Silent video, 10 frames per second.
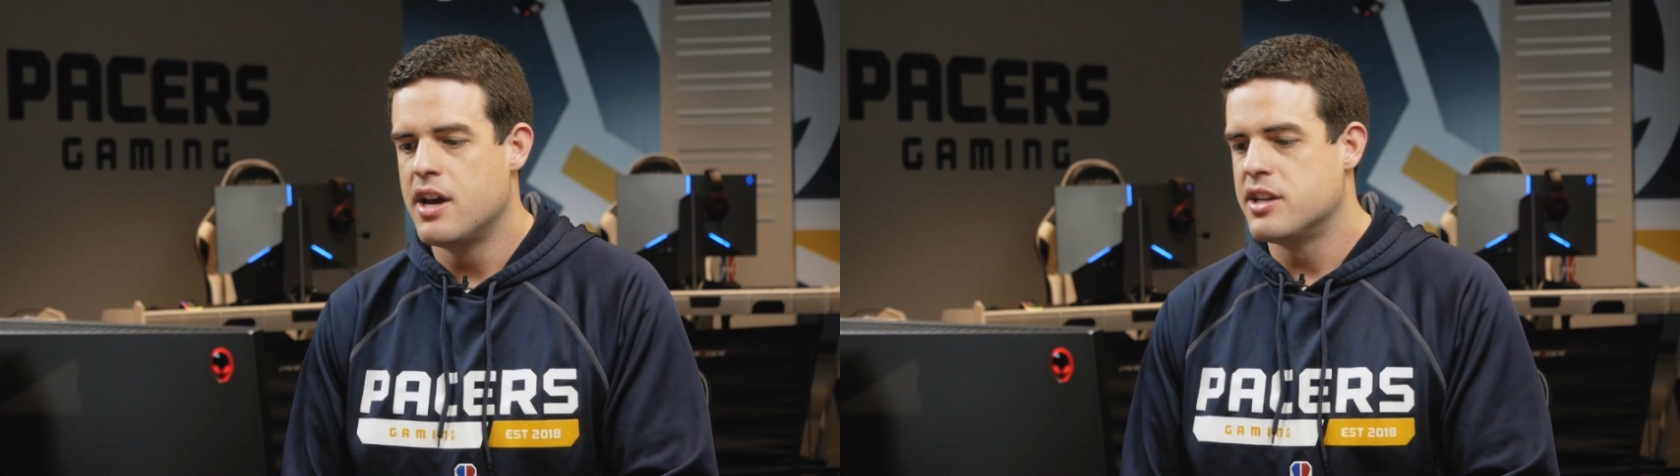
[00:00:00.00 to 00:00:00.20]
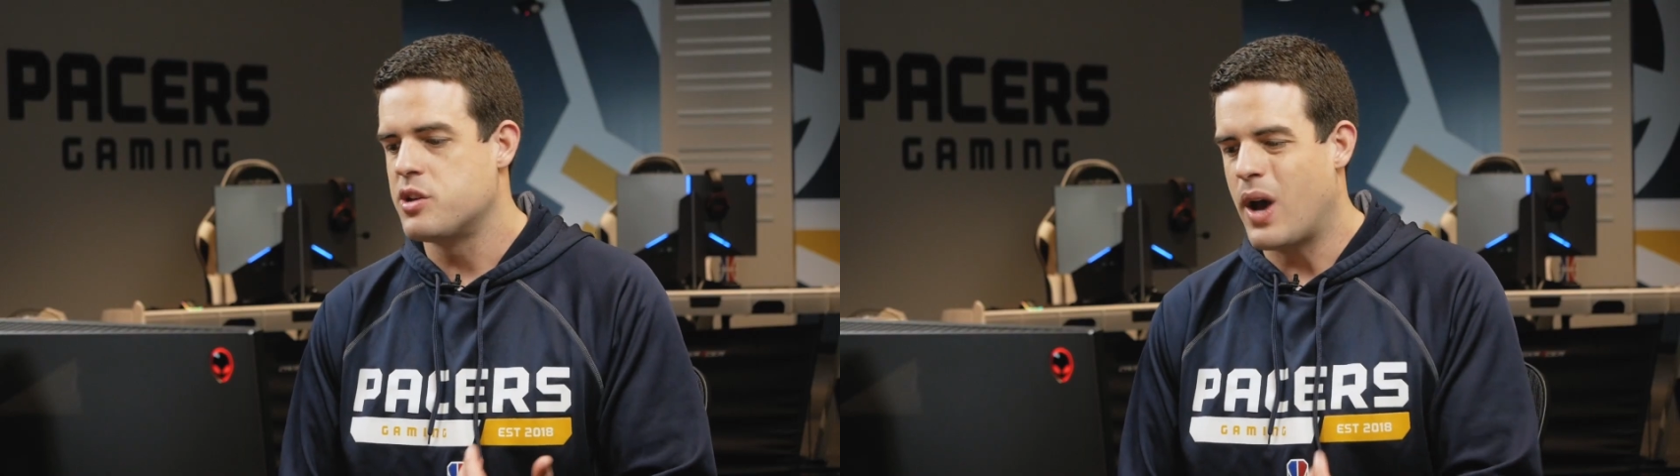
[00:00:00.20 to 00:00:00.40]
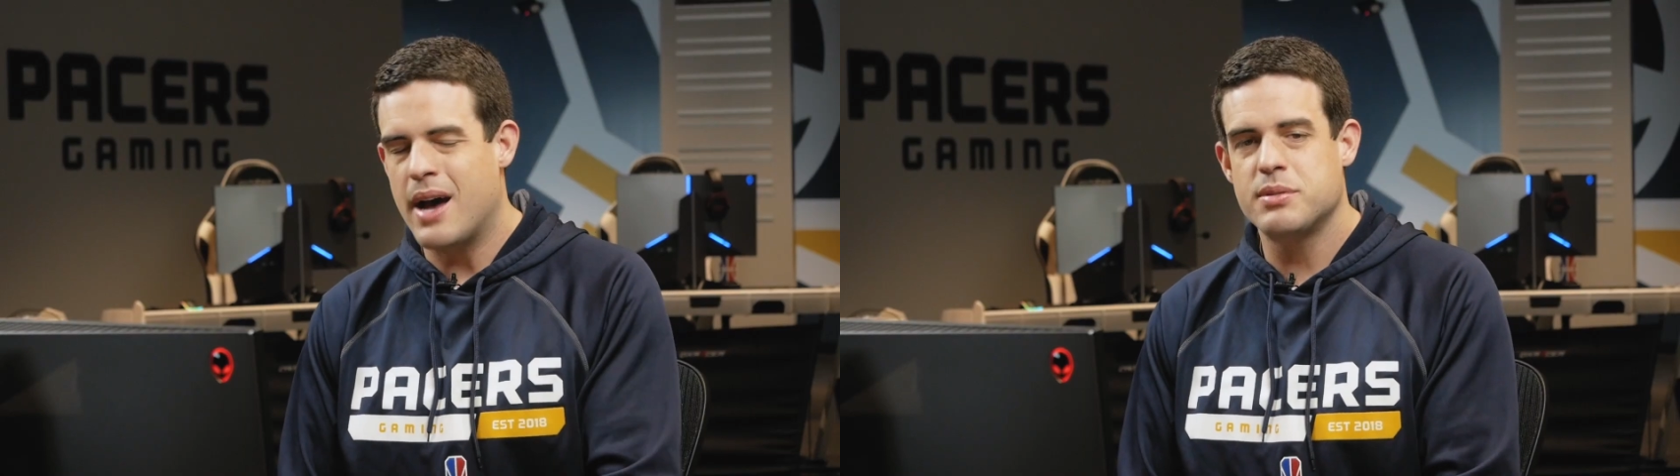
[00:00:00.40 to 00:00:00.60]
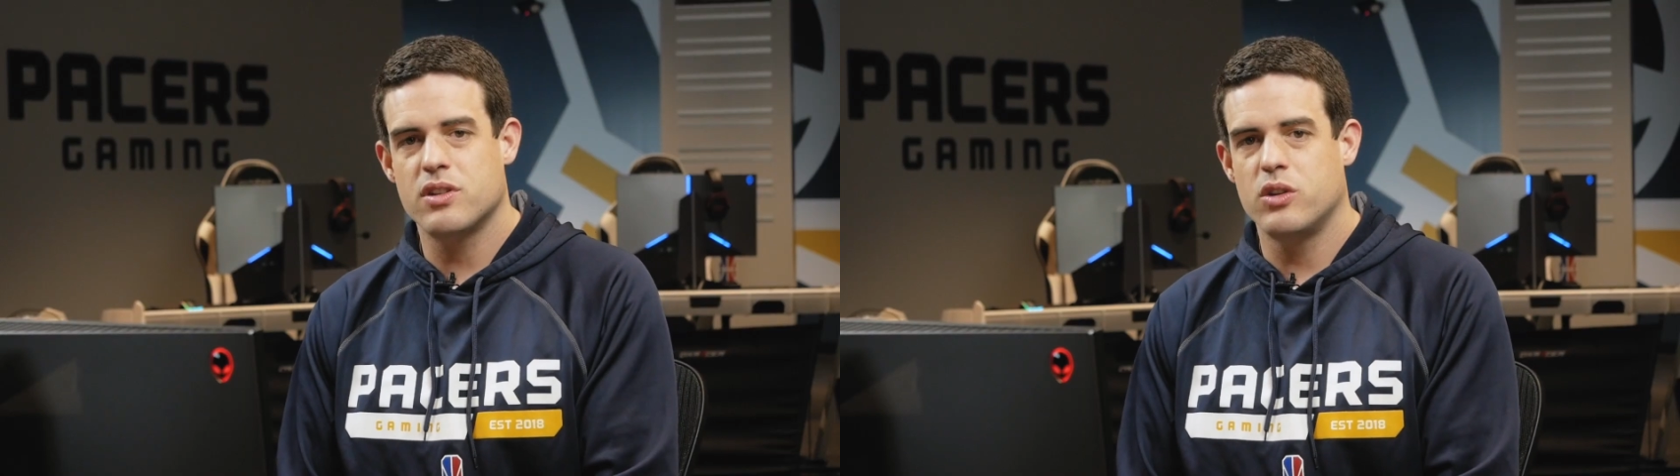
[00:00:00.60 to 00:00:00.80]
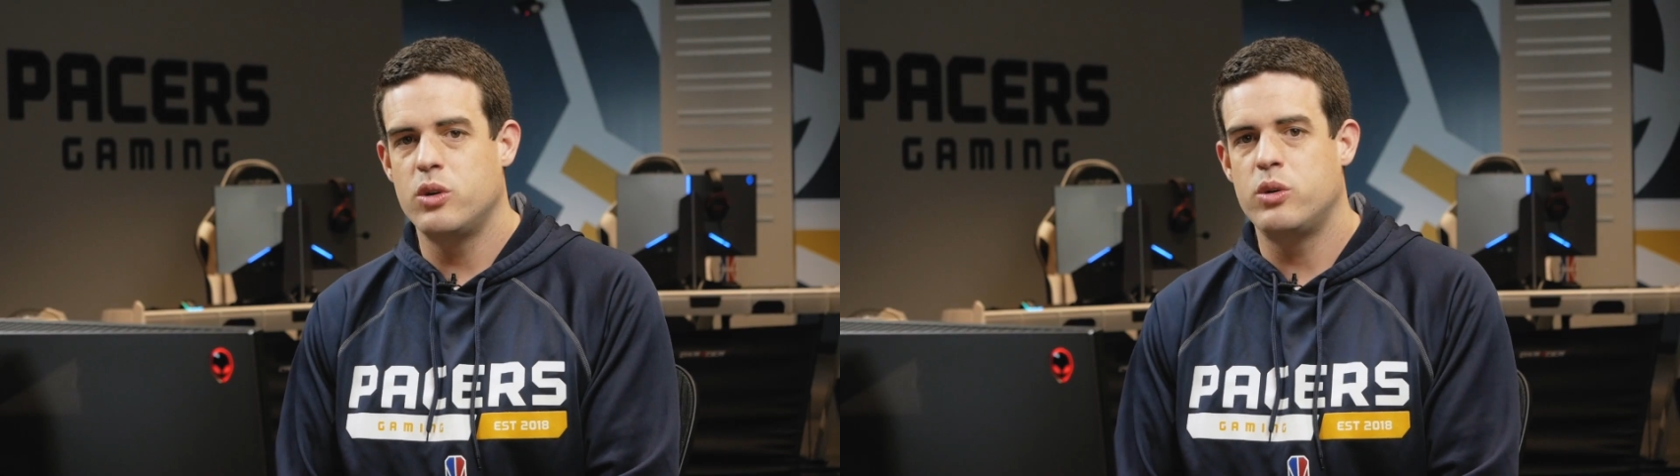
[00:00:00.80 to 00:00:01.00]
So
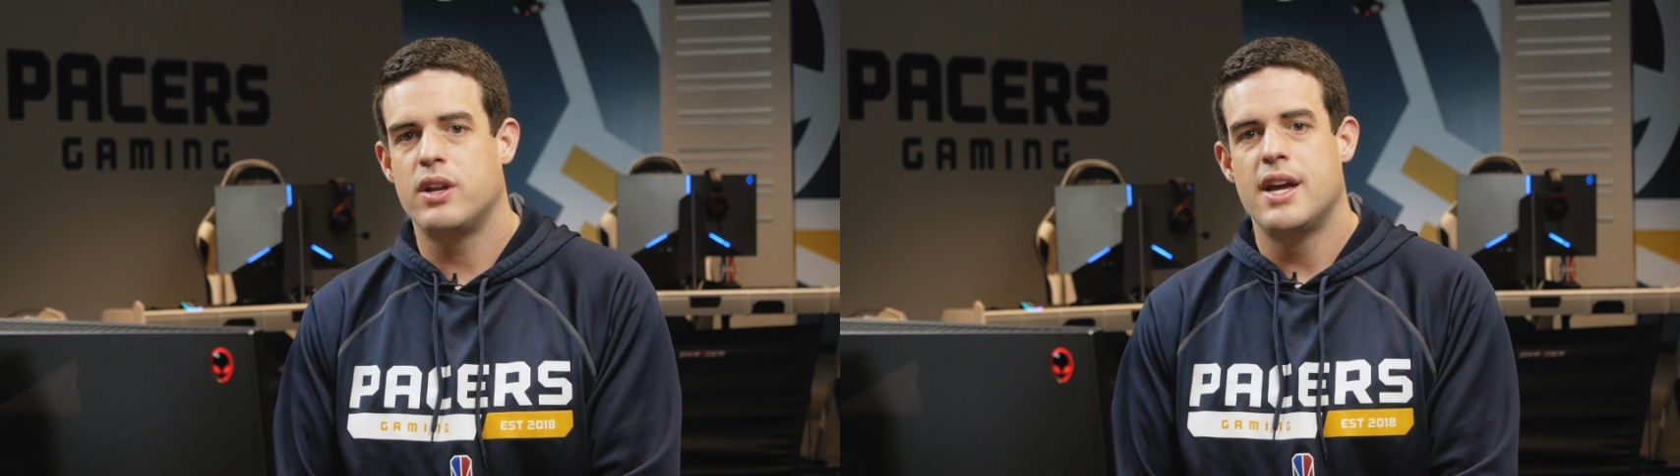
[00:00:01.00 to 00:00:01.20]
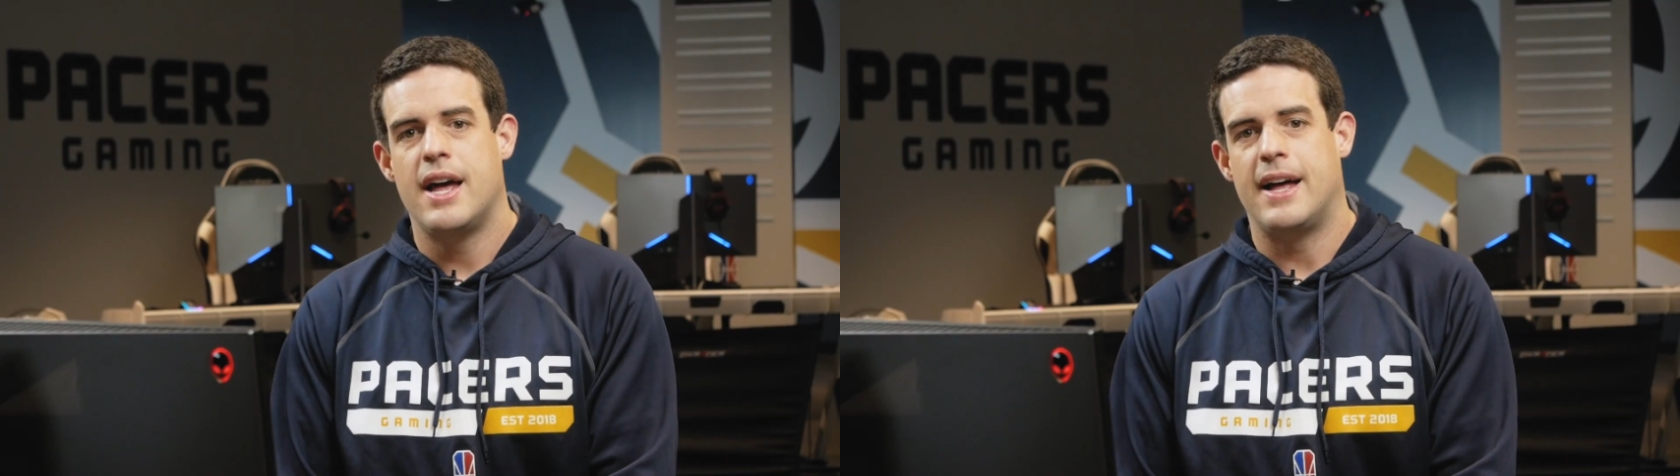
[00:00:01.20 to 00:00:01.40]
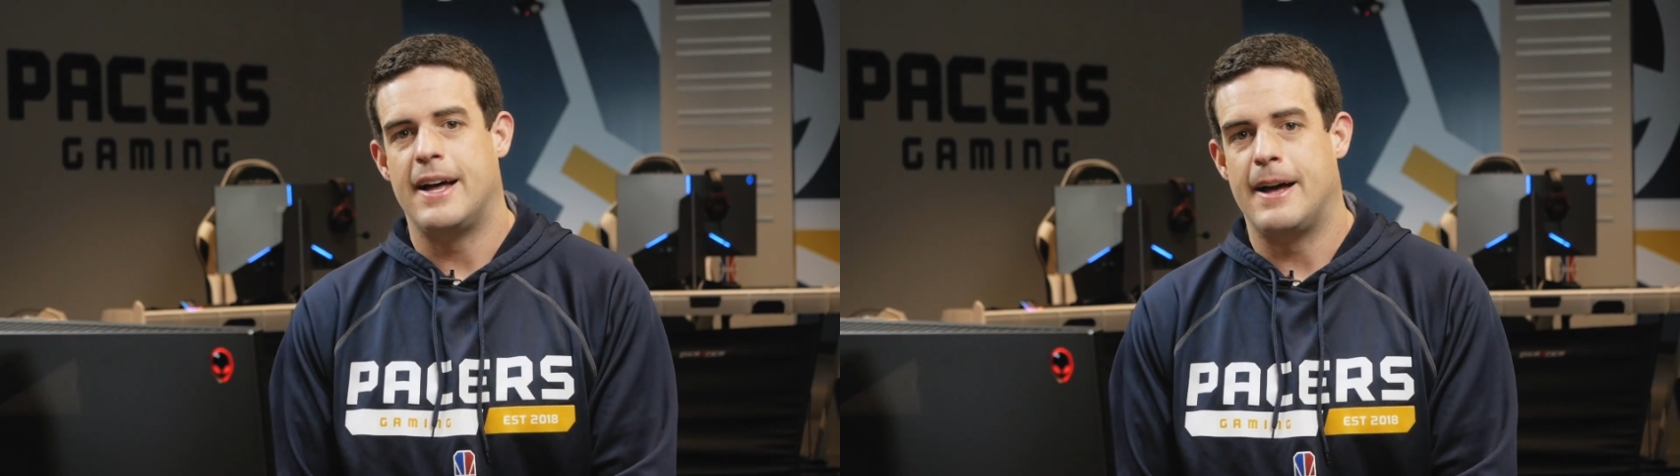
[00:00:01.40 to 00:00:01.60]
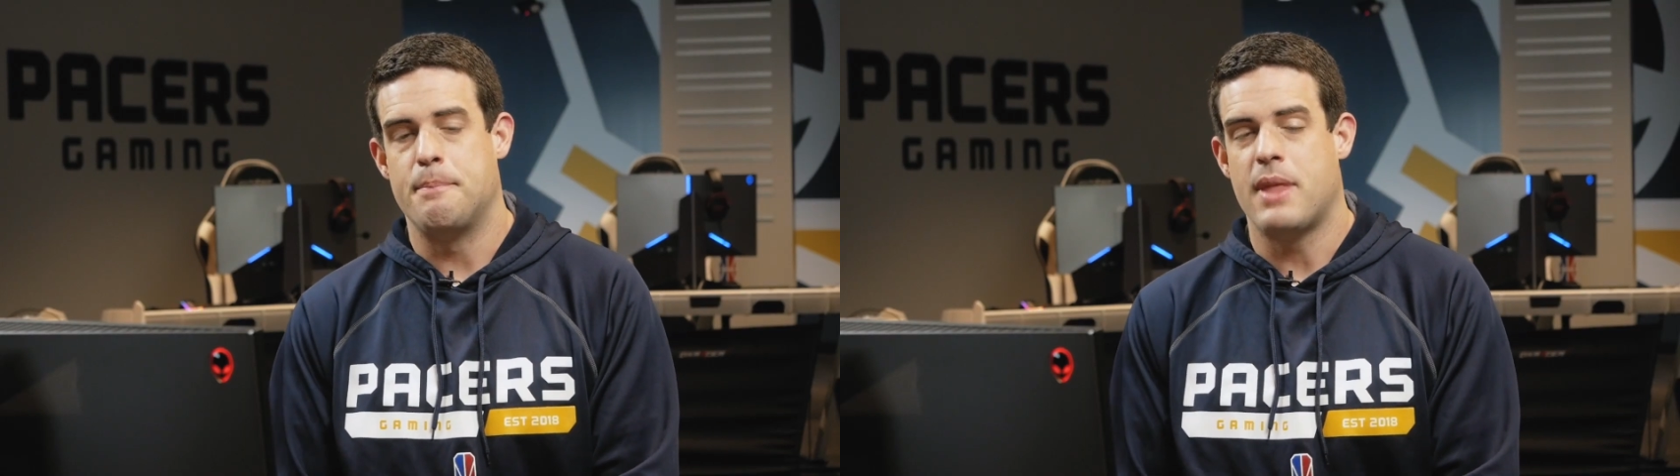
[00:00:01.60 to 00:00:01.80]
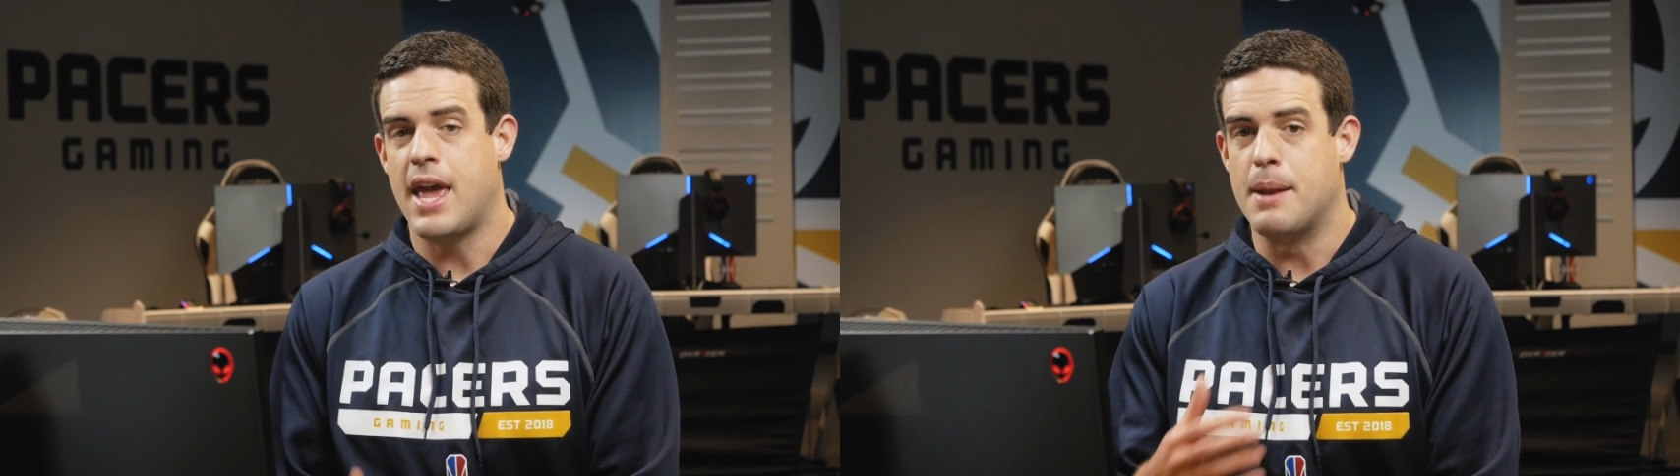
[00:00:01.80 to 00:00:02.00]
absolute,
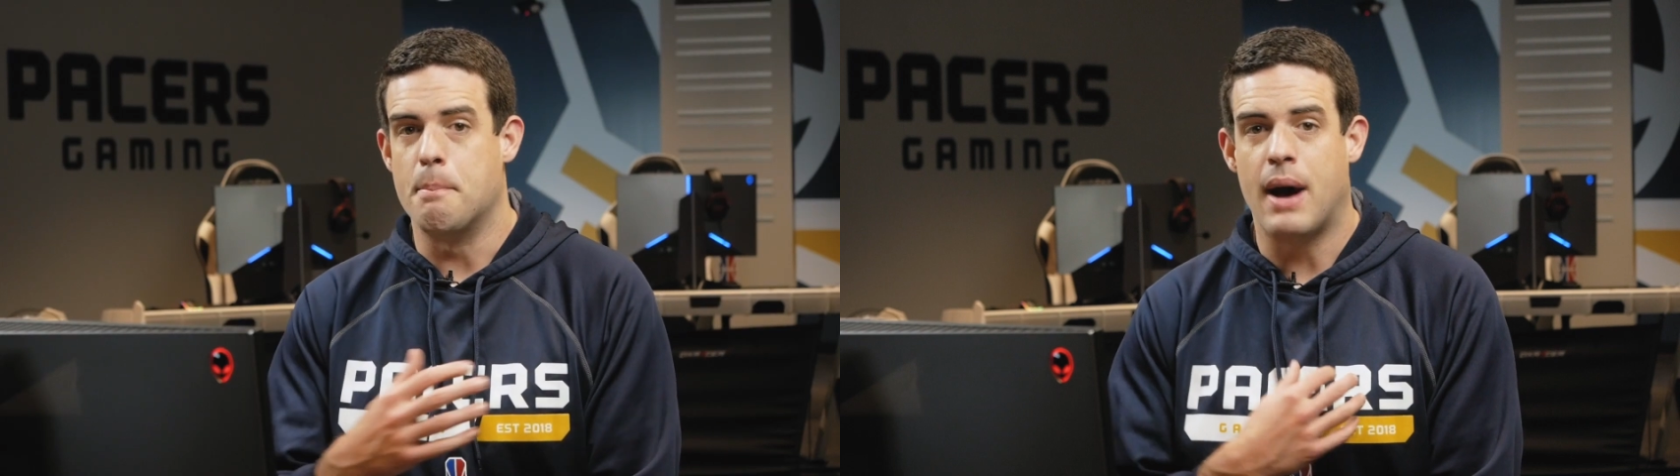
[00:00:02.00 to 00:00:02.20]
in